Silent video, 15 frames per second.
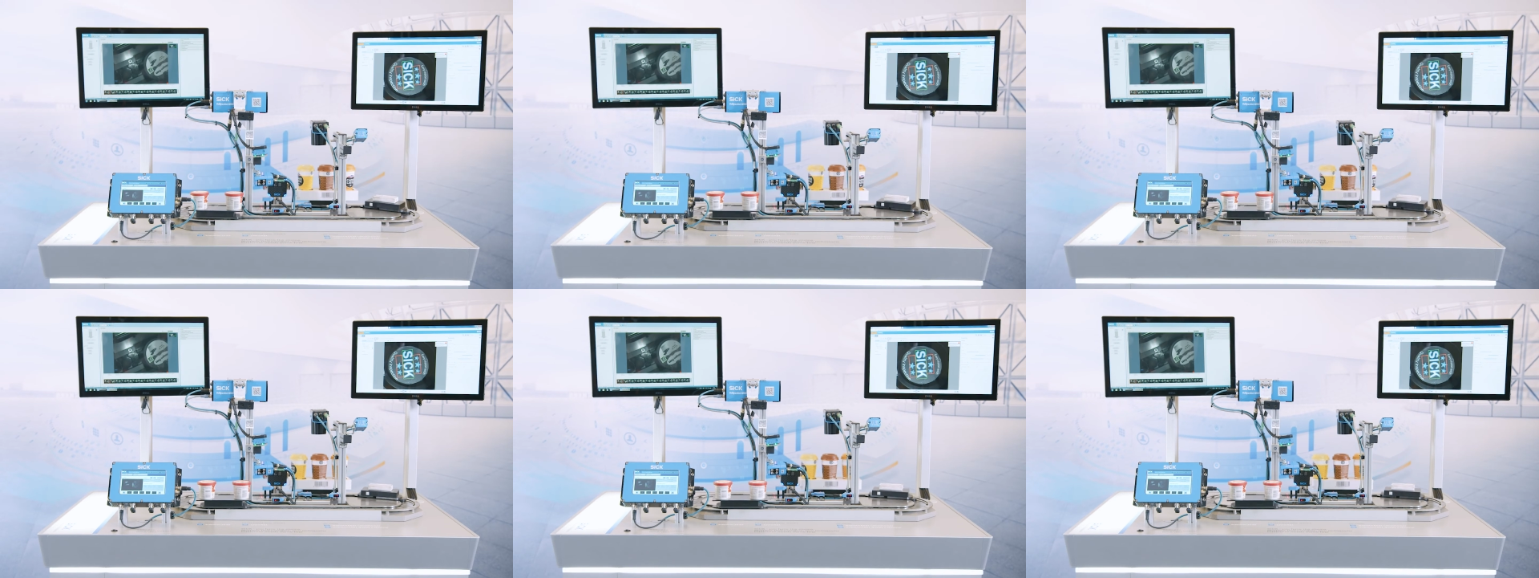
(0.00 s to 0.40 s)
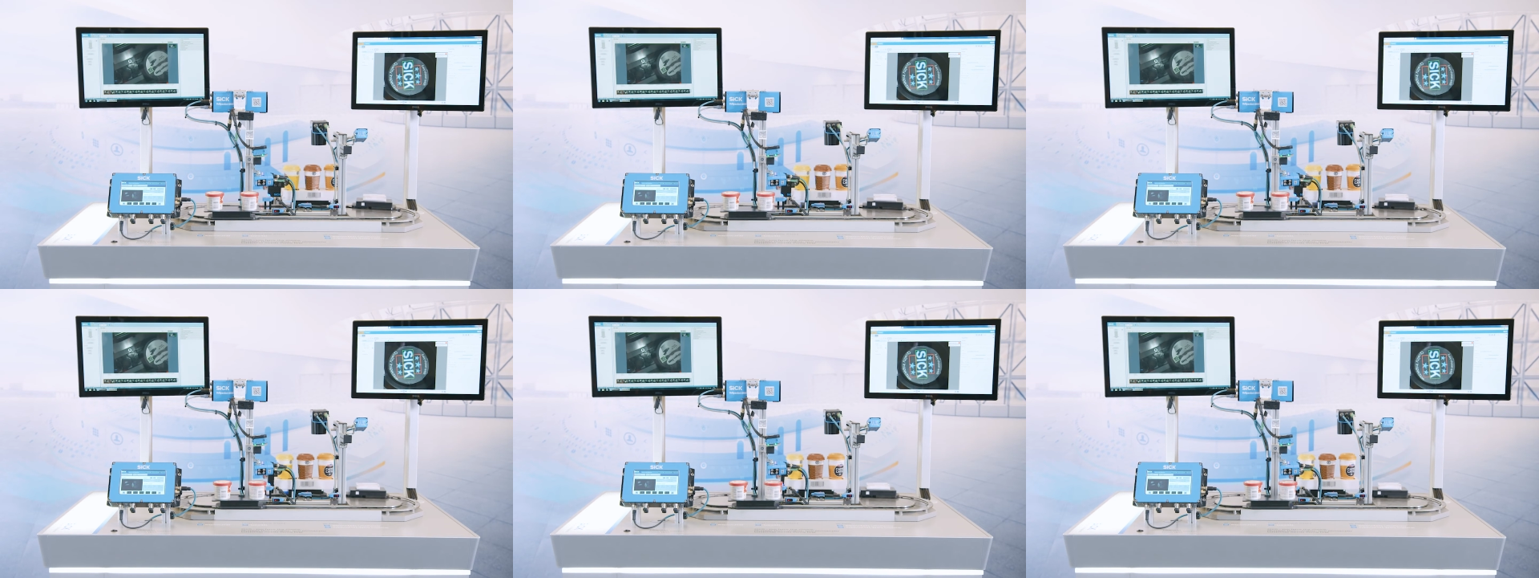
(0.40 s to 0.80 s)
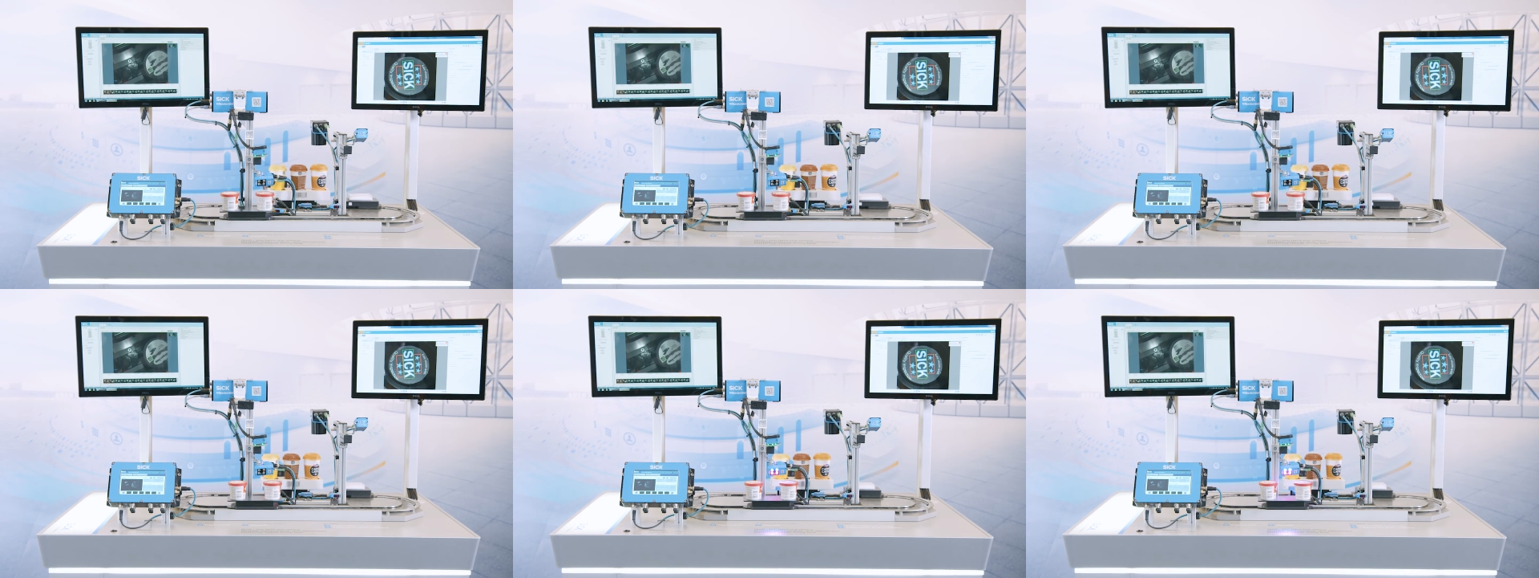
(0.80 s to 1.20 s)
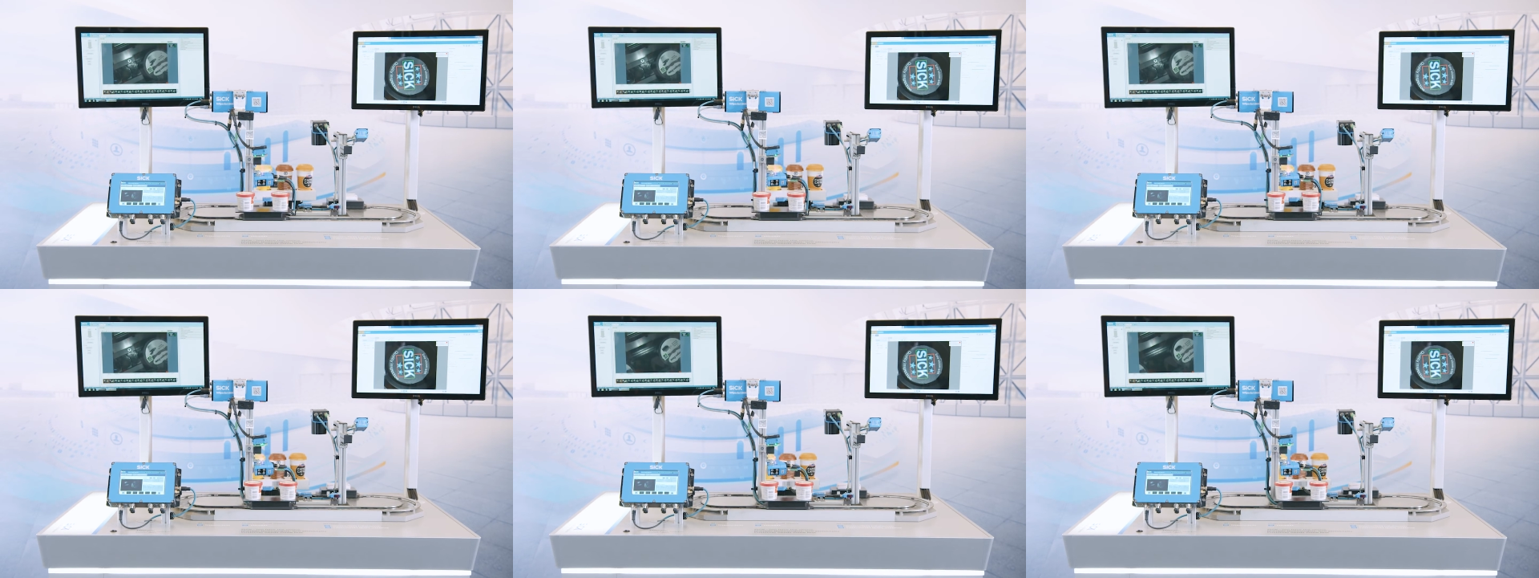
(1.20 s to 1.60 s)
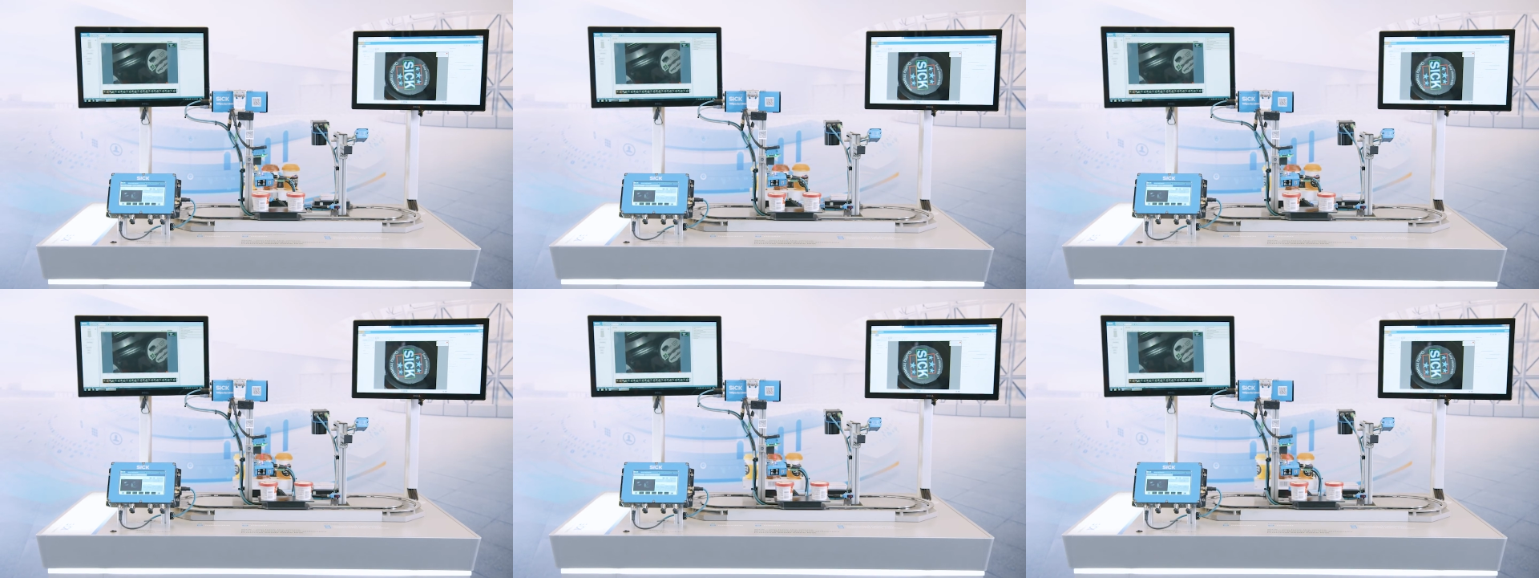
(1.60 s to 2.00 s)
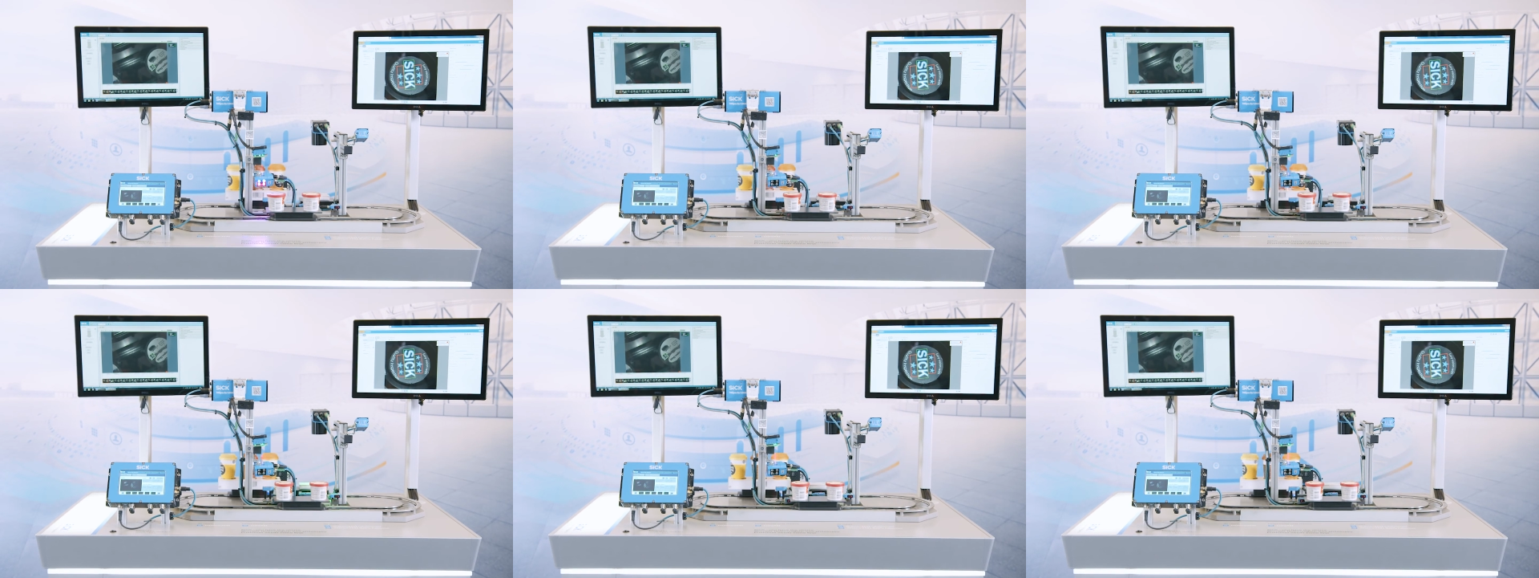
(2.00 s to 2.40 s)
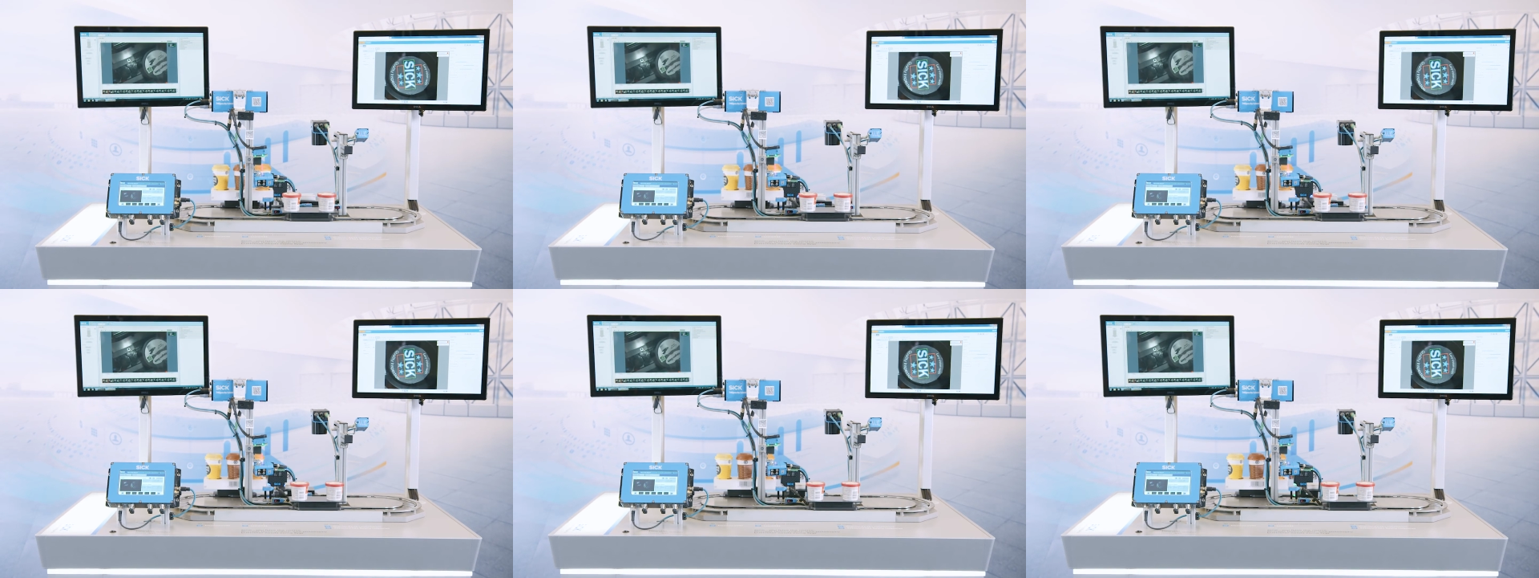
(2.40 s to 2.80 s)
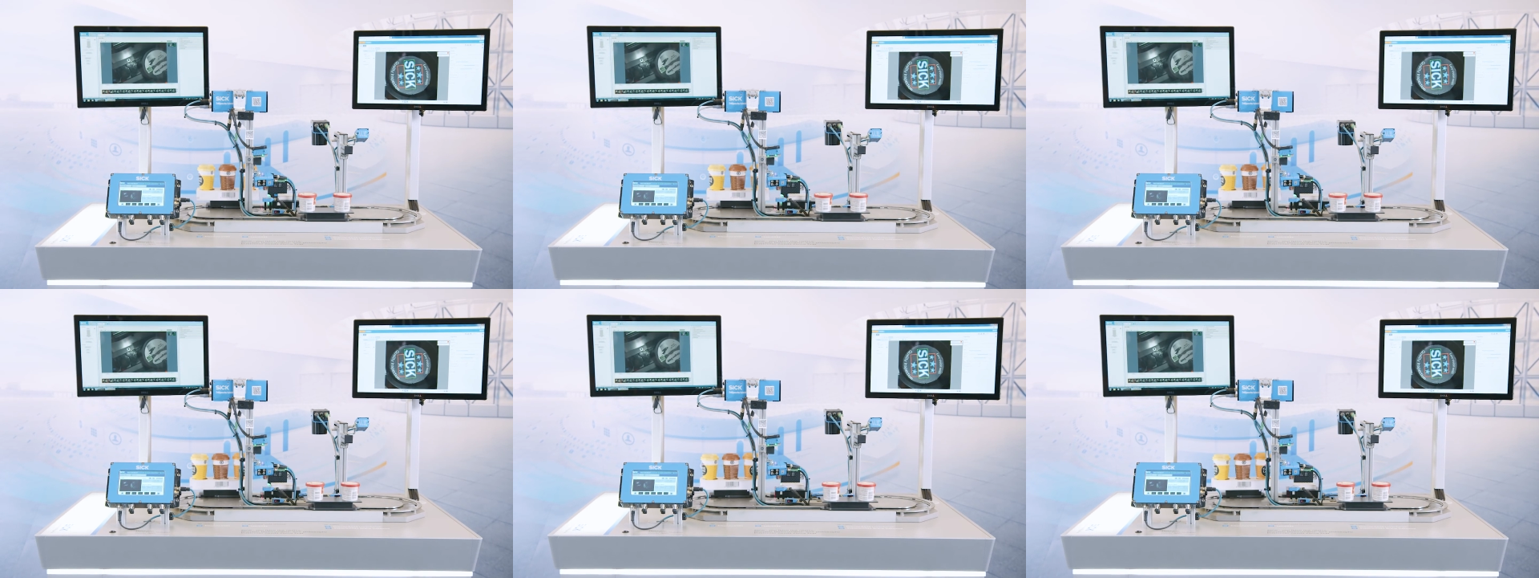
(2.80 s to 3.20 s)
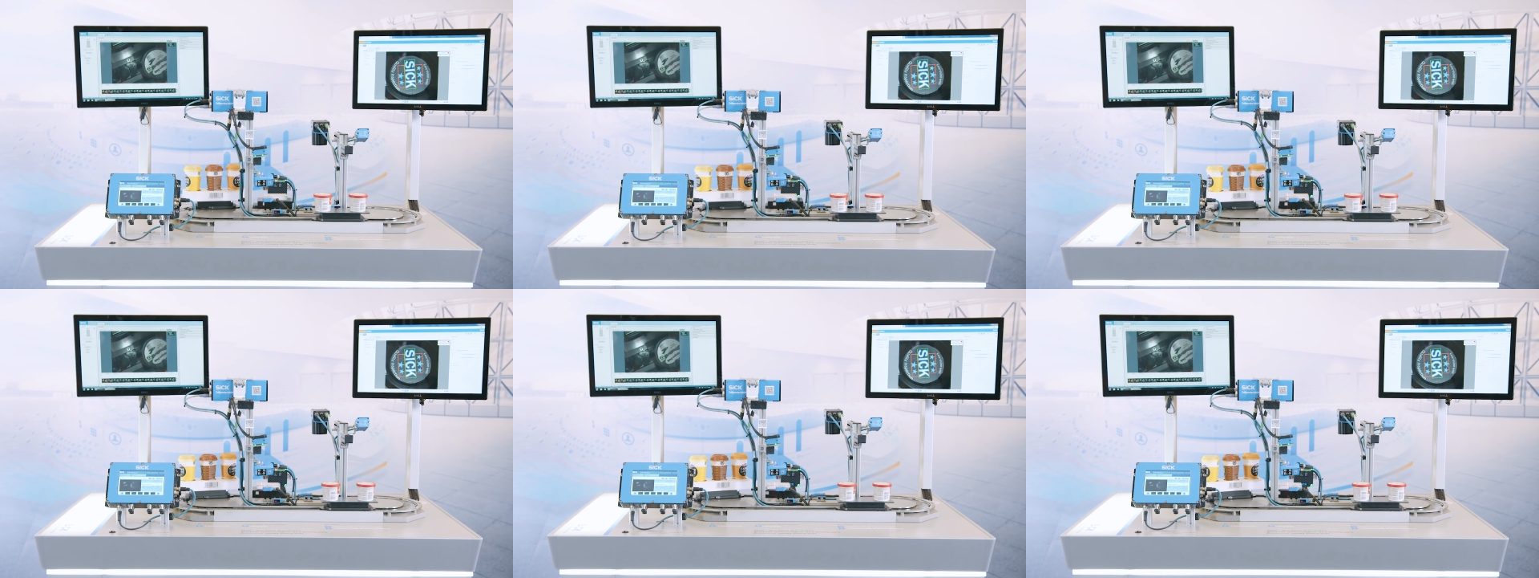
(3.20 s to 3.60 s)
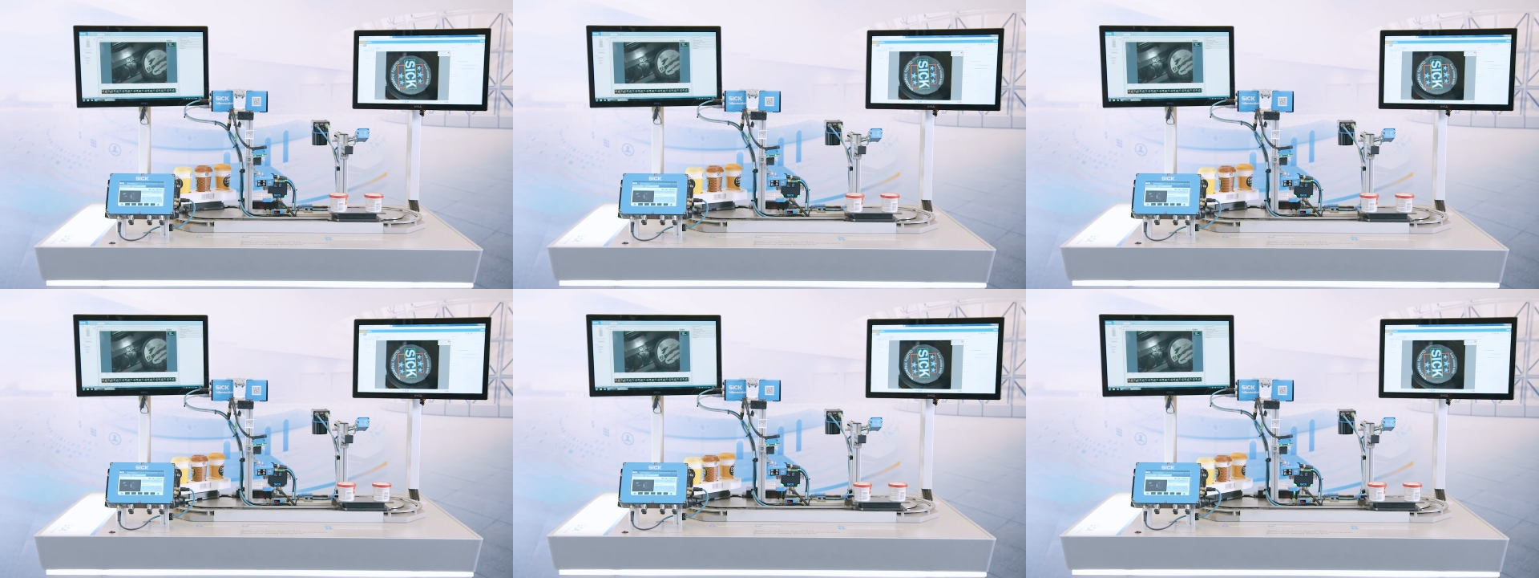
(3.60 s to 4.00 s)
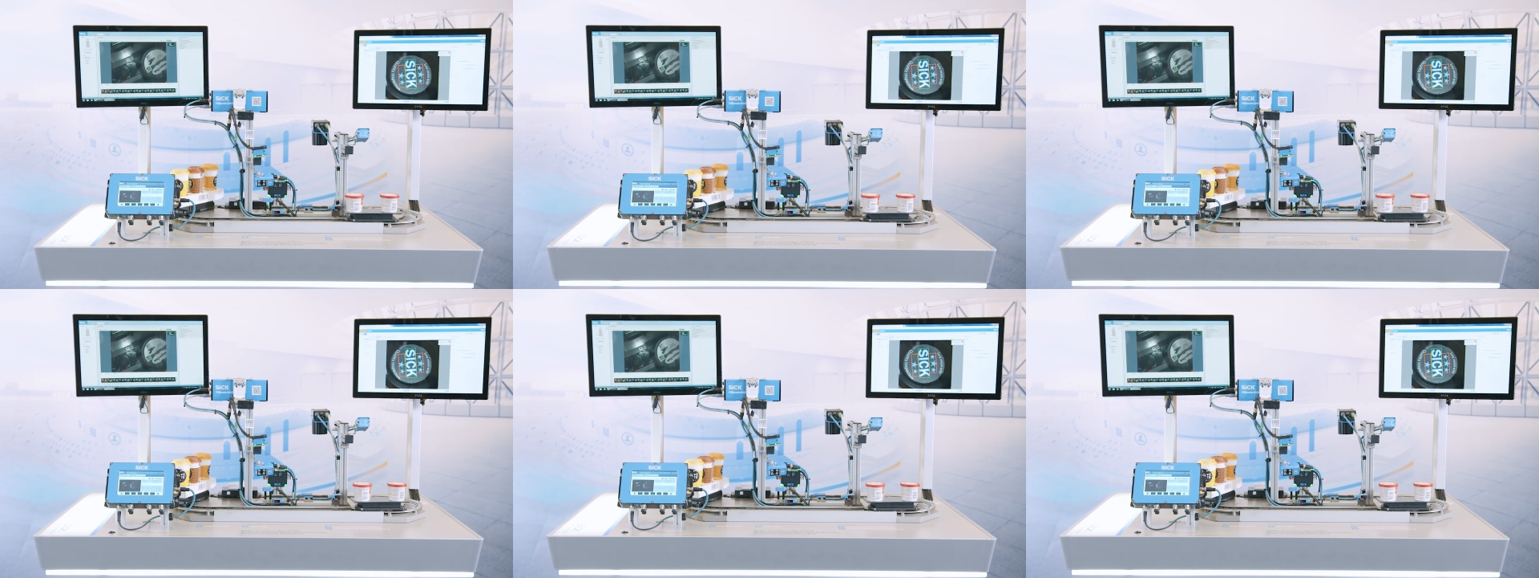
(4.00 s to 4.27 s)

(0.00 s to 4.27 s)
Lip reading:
(no speaker visible)